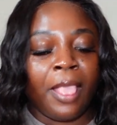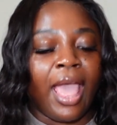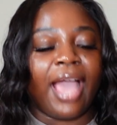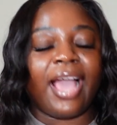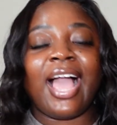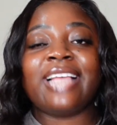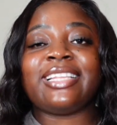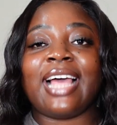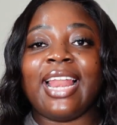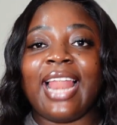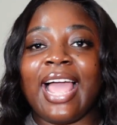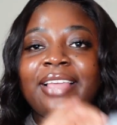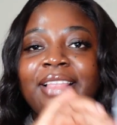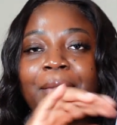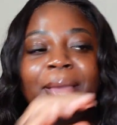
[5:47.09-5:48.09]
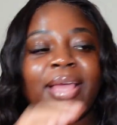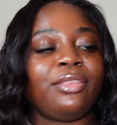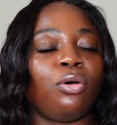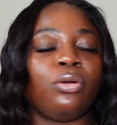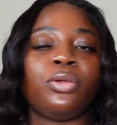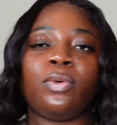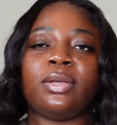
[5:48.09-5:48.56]
and guys, am I the
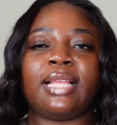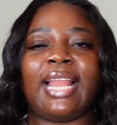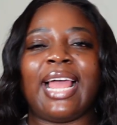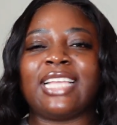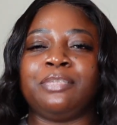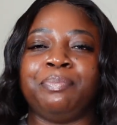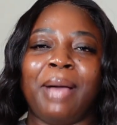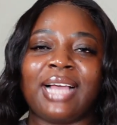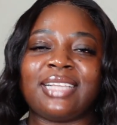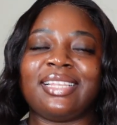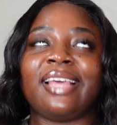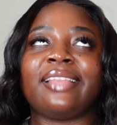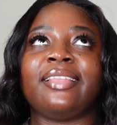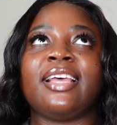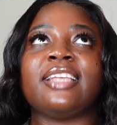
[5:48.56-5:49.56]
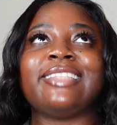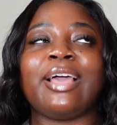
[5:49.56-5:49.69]
only one that likes bags like this?